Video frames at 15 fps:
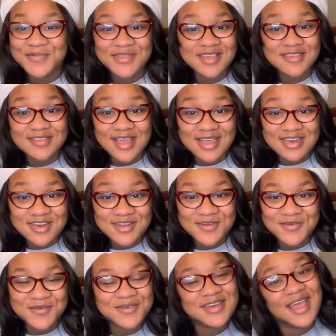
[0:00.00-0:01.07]
stay
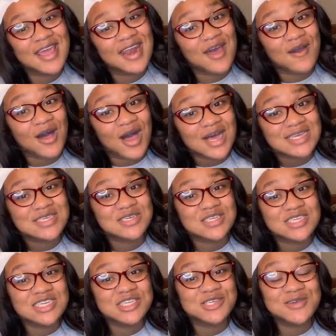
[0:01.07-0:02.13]
tuned and I'll also
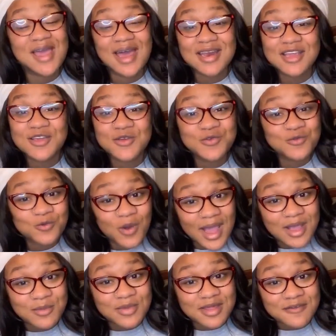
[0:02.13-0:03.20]
teach you how to use
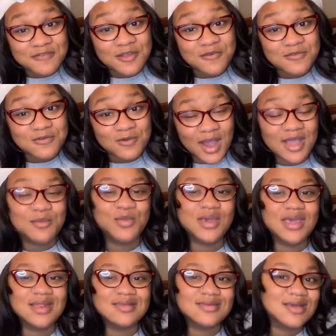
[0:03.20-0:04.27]
leftover white
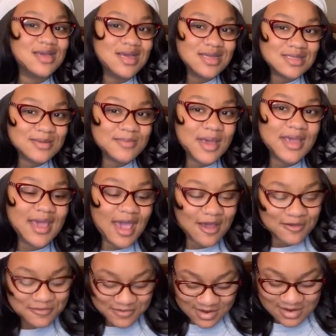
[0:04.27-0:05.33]
beans to make
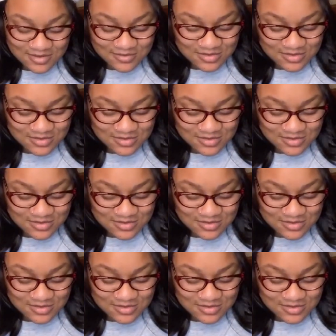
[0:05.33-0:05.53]
Alfredo